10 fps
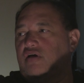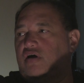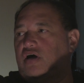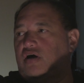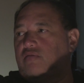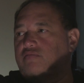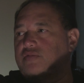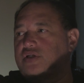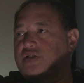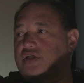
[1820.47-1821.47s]

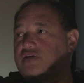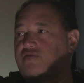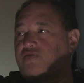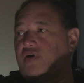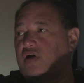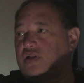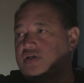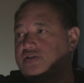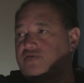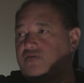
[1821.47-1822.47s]
It doesn't fall
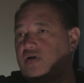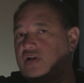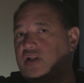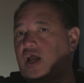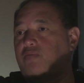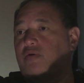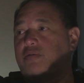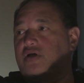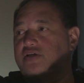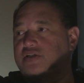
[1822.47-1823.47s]
on NAGPRA
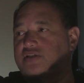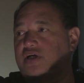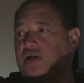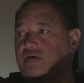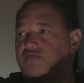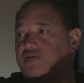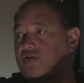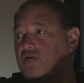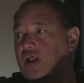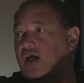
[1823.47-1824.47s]
because it's not on
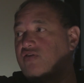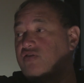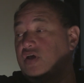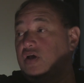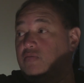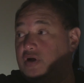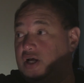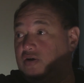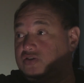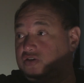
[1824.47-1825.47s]
federal lands. But
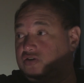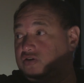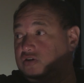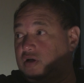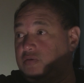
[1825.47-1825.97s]
that was a good,